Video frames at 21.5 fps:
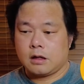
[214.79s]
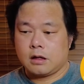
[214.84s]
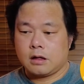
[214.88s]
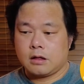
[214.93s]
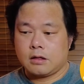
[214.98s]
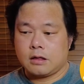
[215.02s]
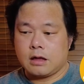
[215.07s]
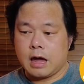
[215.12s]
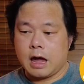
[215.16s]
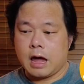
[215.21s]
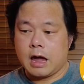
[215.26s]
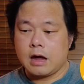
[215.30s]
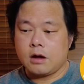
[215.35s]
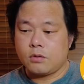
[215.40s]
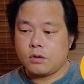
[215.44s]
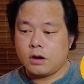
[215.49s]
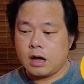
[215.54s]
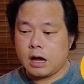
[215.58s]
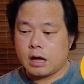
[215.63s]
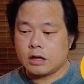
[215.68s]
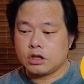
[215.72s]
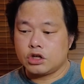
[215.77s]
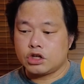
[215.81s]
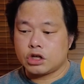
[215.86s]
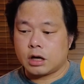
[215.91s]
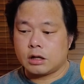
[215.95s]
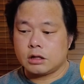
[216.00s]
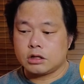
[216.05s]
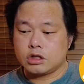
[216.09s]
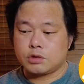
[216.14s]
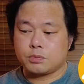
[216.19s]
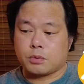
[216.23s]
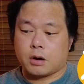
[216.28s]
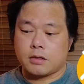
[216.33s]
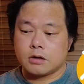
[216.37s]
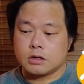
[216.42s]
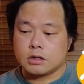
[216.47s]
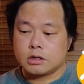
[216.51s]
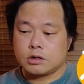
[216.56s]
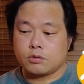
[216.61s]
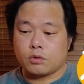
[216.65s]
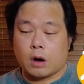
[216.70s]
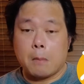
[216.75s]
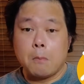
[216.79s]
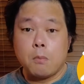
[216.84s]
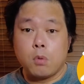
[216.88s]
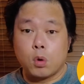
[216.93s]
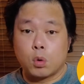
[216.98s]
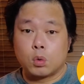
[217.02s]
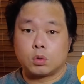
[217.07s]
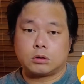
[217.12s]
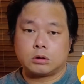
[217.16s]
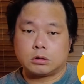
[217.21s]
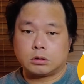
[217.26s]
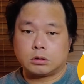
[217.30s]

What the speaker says: The angry and jealous brothers grumbled.